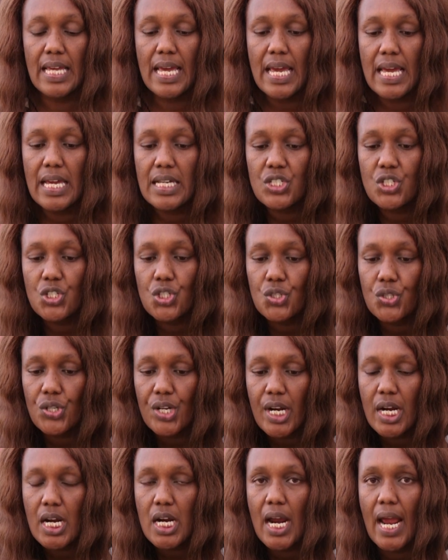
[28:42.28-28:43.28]
stay and
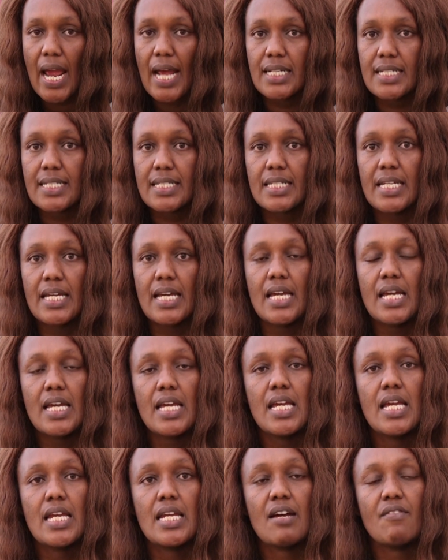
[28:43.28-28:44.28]
shrink and stay
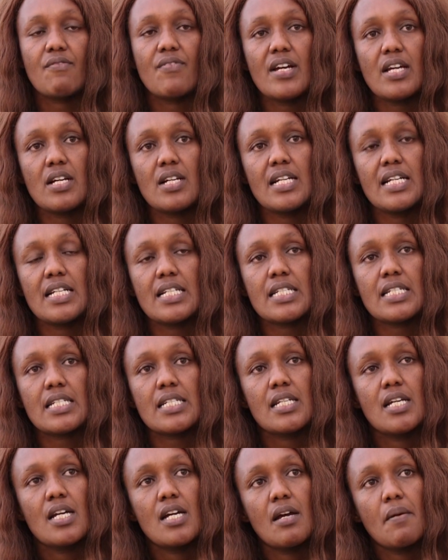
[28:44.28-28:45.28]
in a
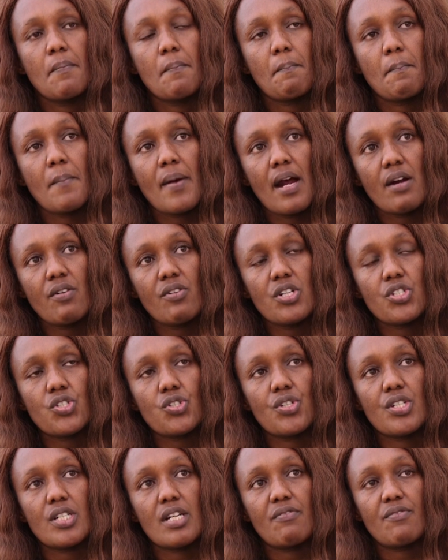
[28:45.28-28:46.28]
violent marriage
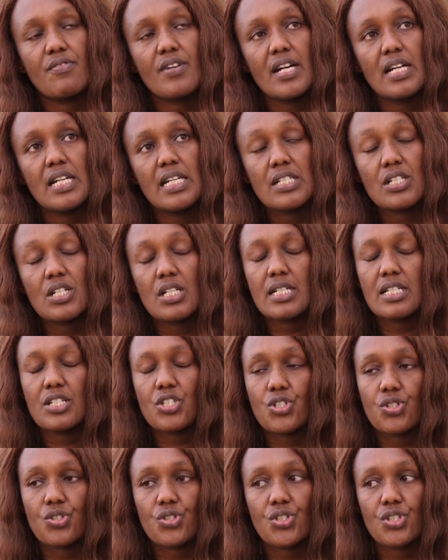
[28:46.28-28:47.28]
or in a violent
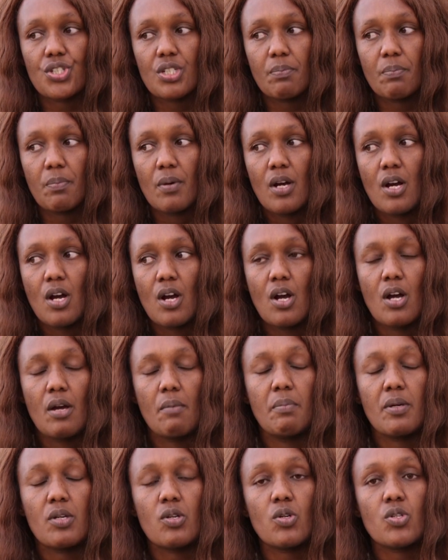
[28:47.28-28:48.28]
relationship
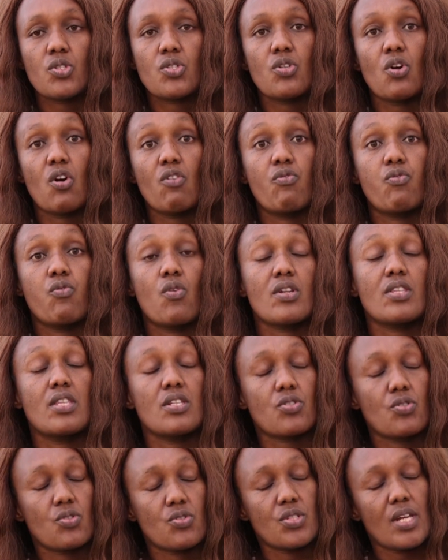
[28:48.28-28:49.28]
because of what the
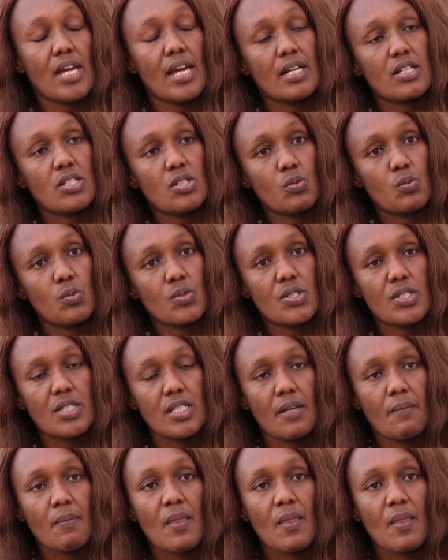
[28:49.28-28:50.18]
society will say.